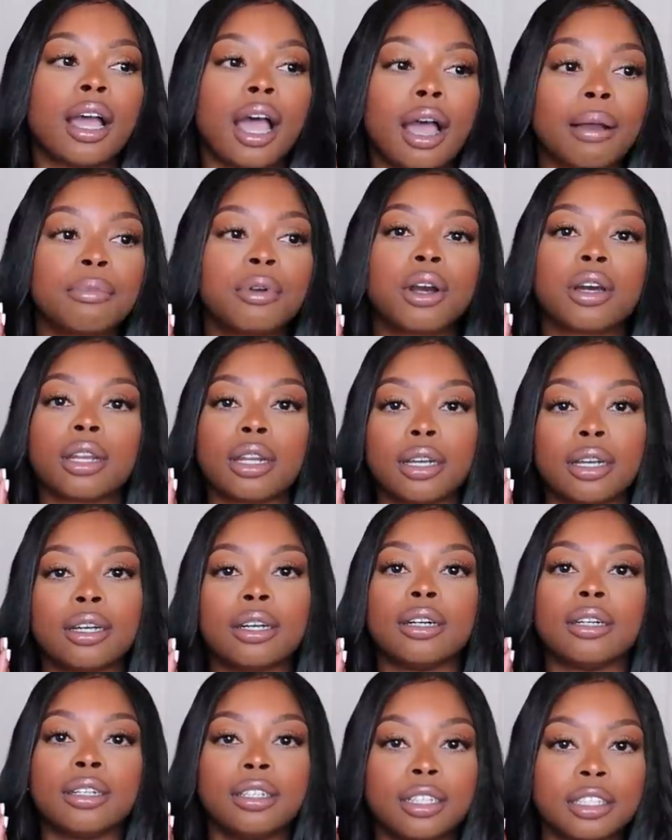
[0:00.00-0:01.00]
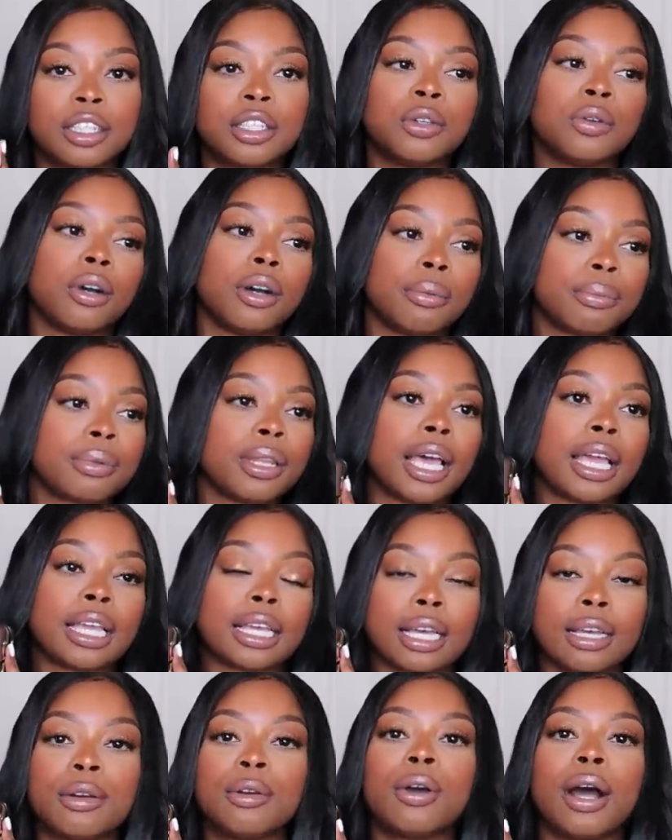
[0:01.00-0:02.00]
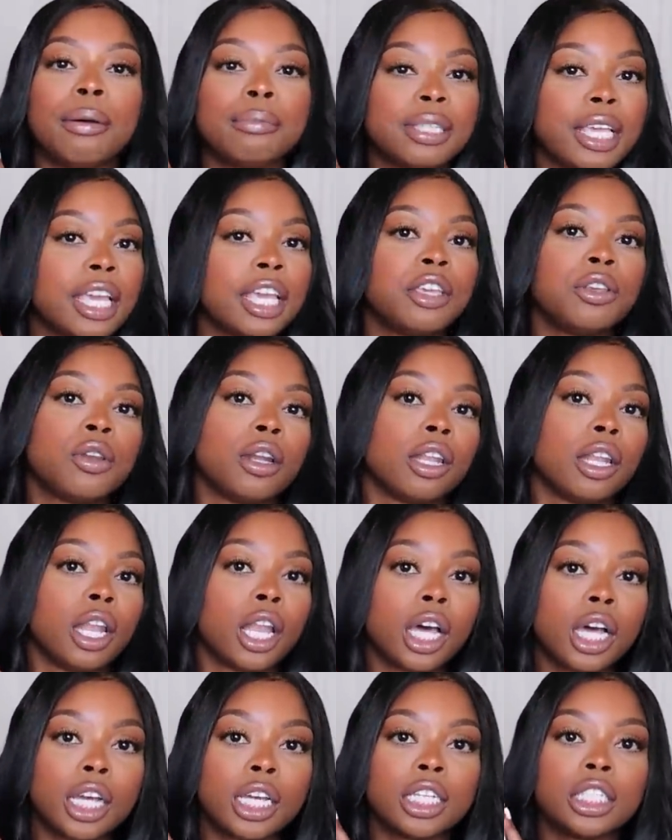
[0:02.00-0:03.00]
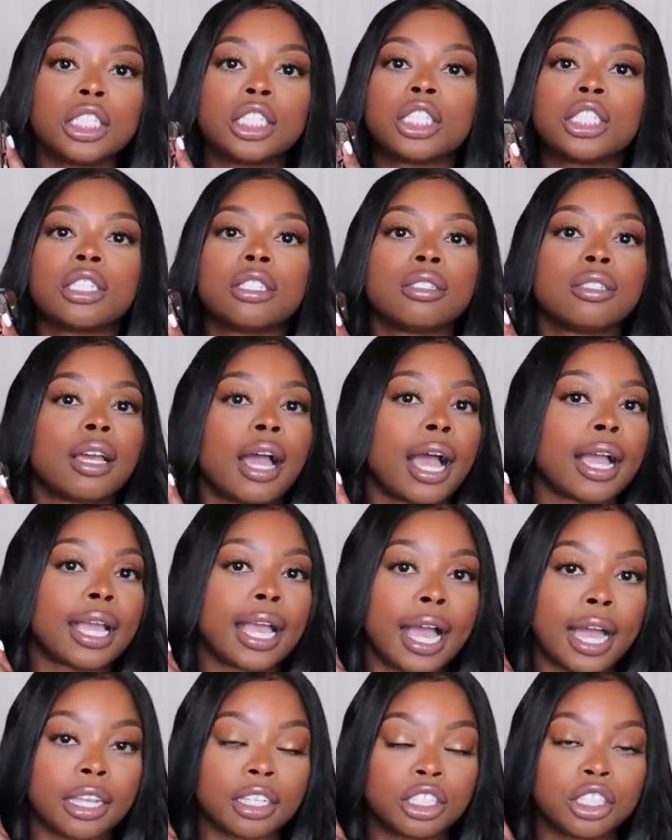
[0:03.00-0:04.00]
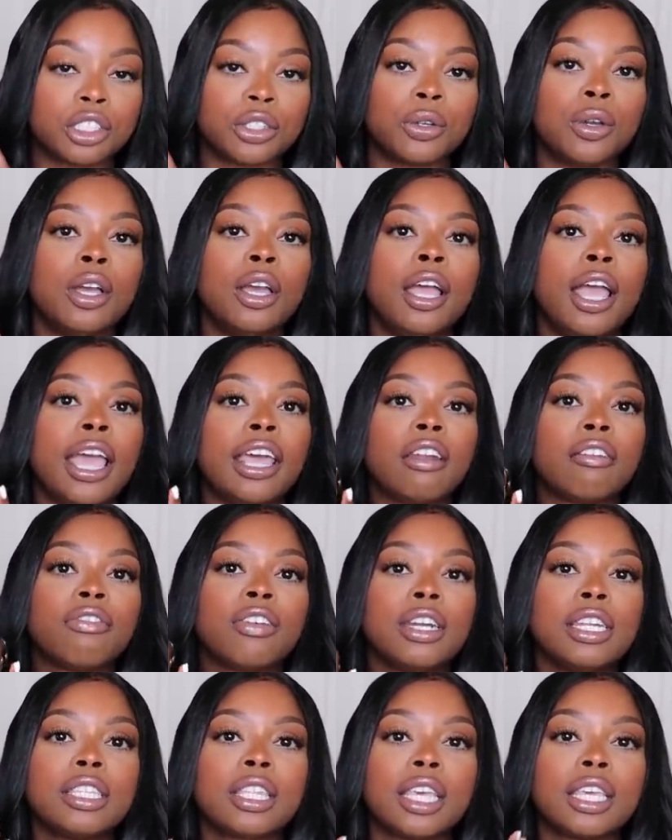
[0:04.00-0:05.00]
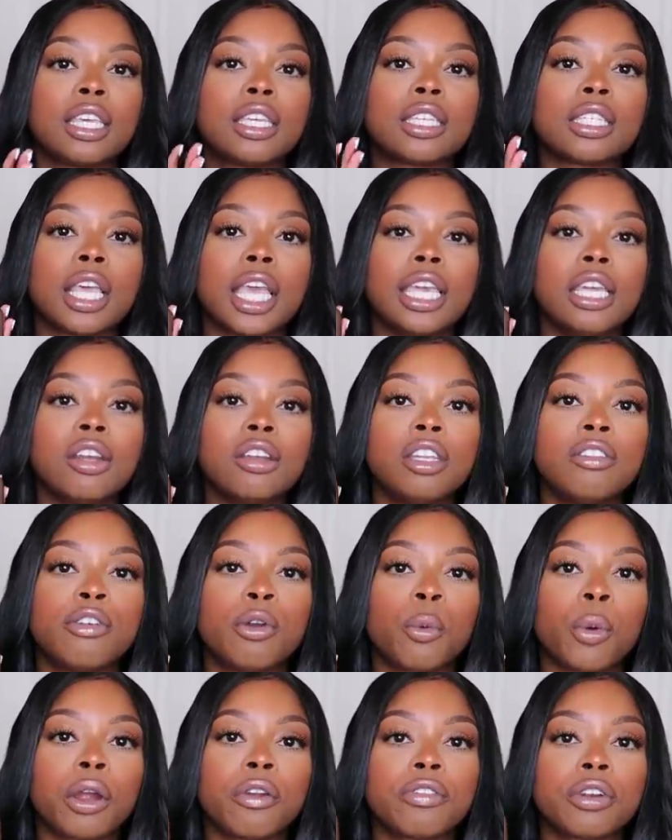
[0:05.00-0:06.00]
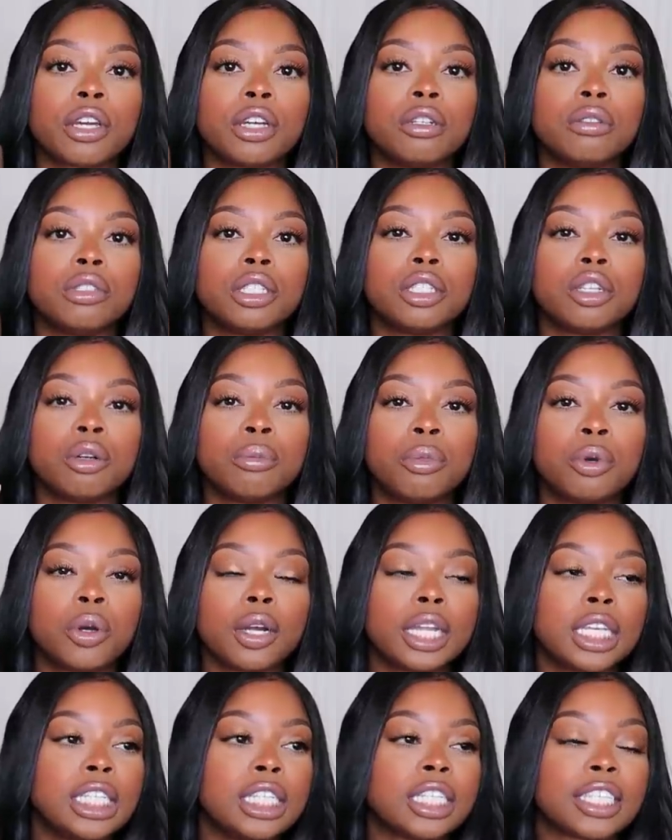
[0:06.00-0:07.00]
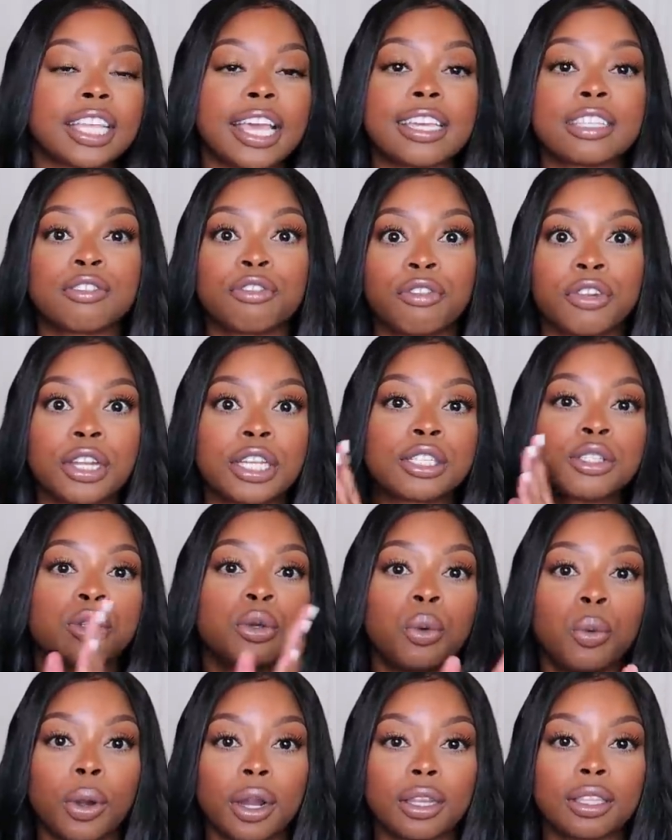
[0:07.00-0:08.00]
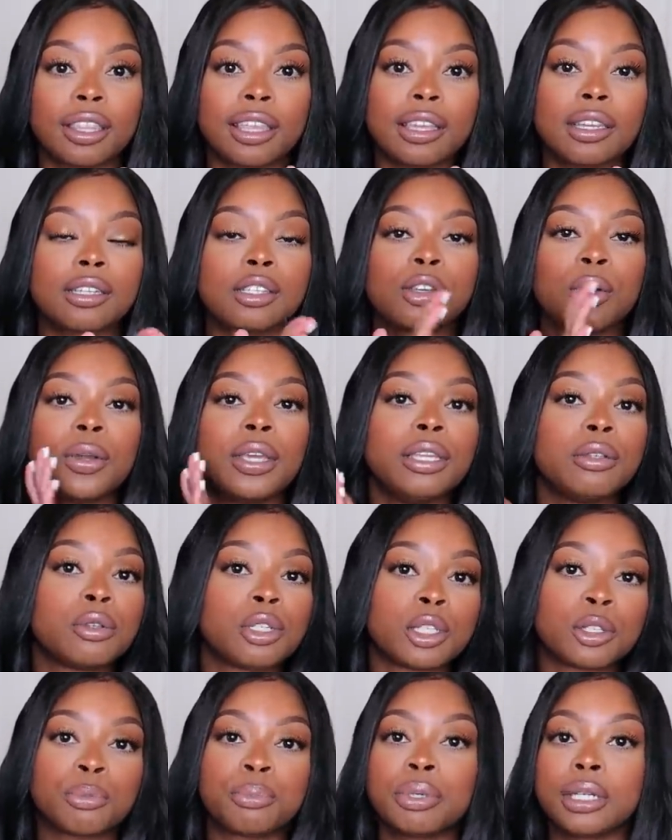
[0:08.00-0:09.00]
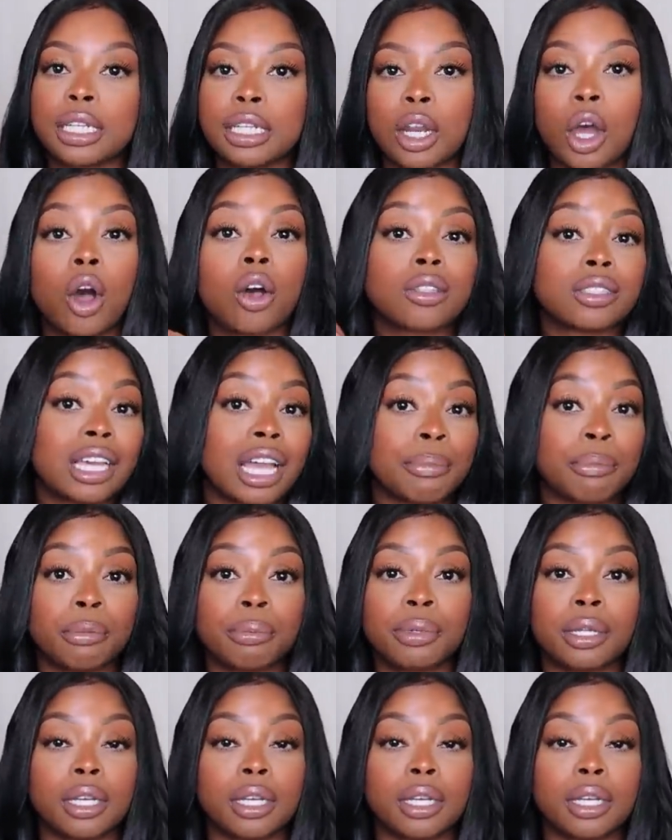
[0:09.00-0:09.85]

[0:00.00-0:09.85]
I'm gonna uh, hook you up. Like, I'm taking you to lunch. I got you. And the funny thing is, he don't even work for the Gucci no more. He just has friends who work there. So he was just pulling all type of